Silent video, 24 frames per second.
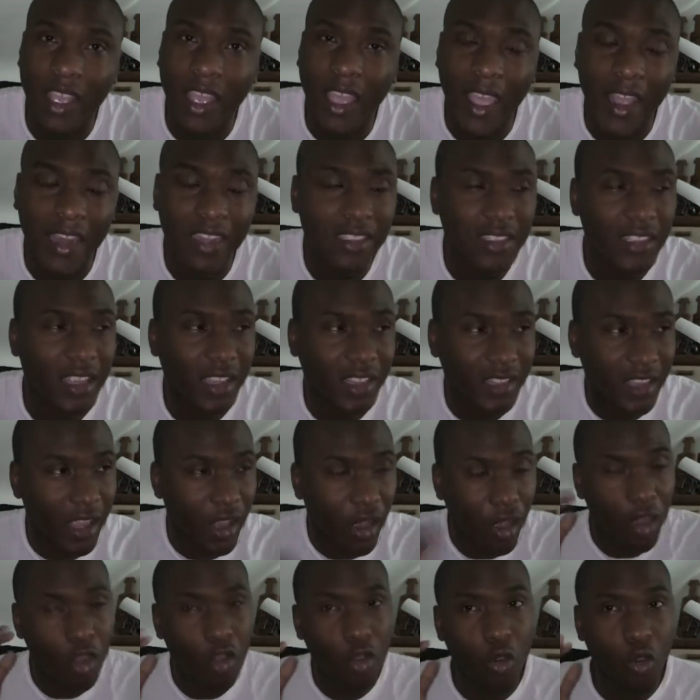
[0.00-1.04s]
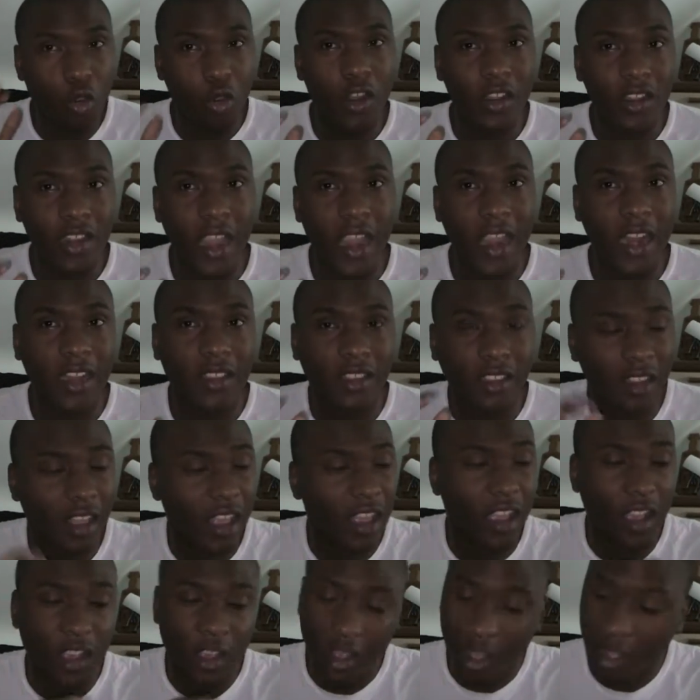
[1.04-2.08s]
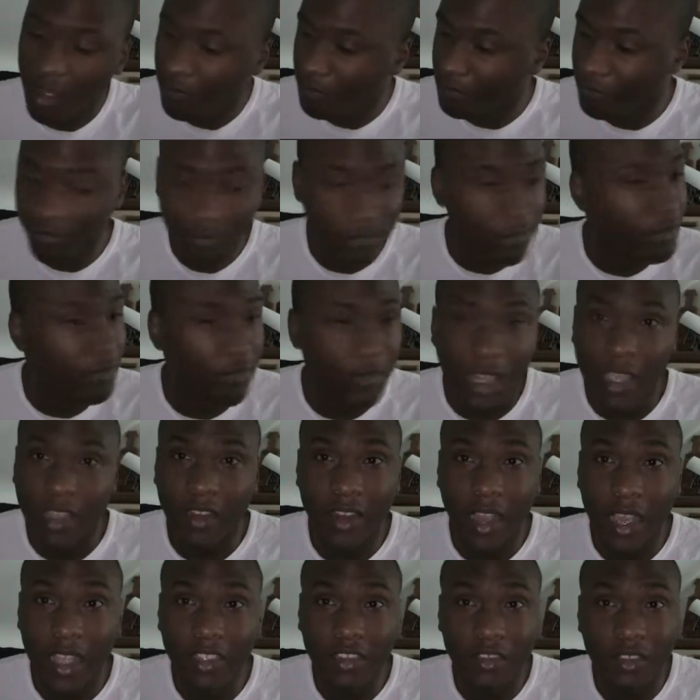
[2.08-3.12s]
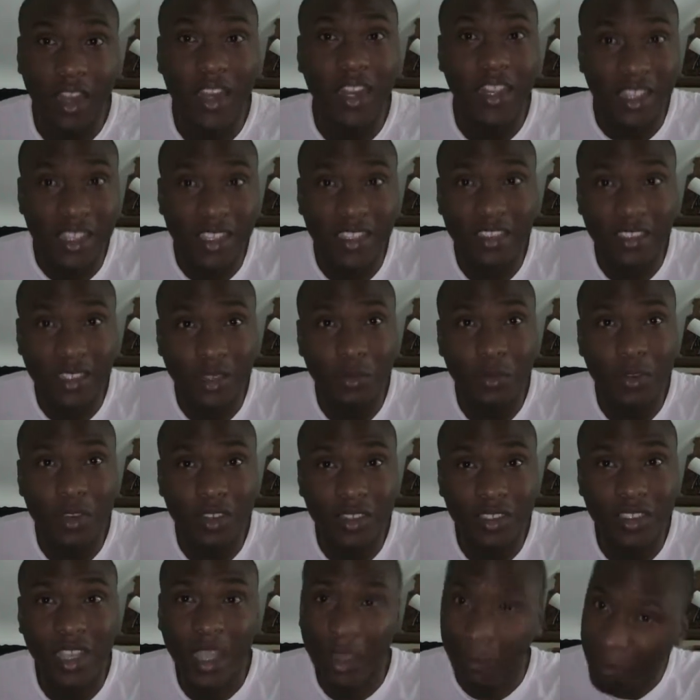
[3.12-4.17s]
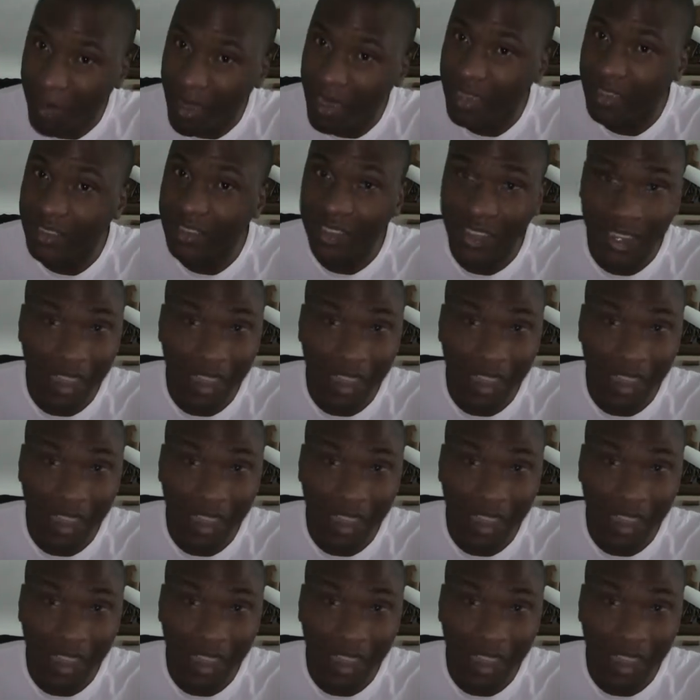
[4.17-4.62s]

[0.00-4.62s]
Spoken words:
And it's like they all coordinated. They're like, oh, Nate's trying to get somewhere in 10 minutes.